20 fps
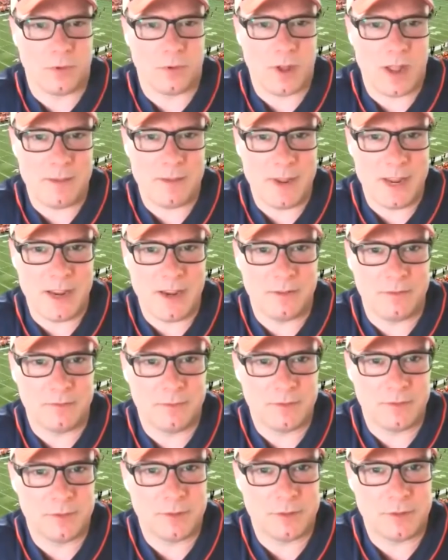I mean,
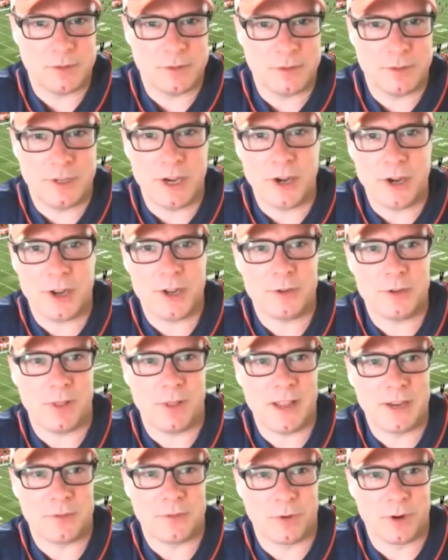Syracuse
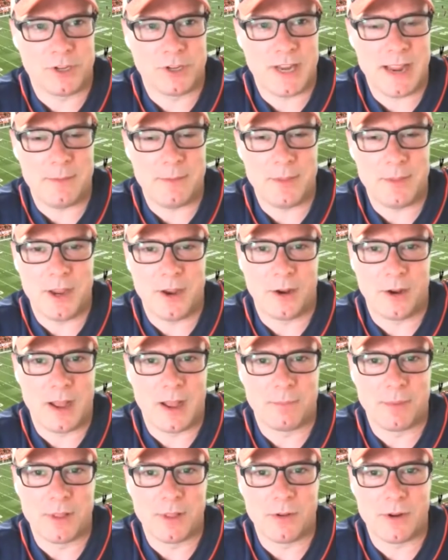played his worst game of the year and
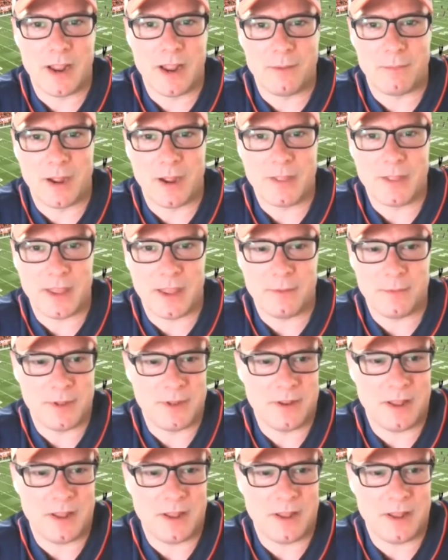got blown out by them.